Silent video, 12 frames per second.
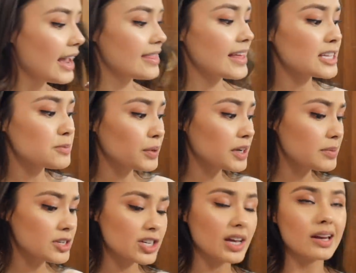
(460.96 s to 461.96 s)
And that's pretty
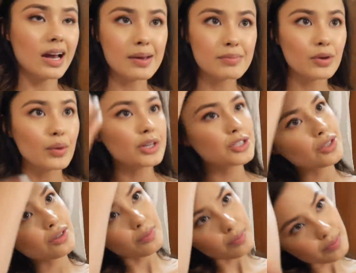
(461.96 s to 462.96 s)
much it. I'm going
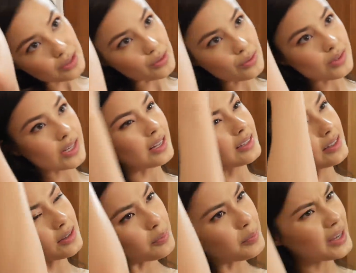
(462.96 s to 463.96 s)
to use a
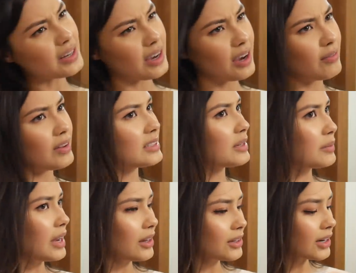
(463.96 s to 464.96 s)
little bit of a lip
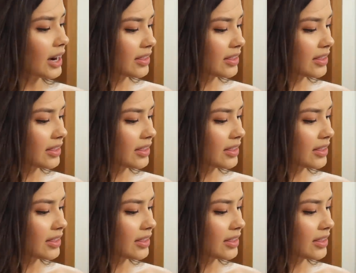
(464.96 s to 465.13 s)
color.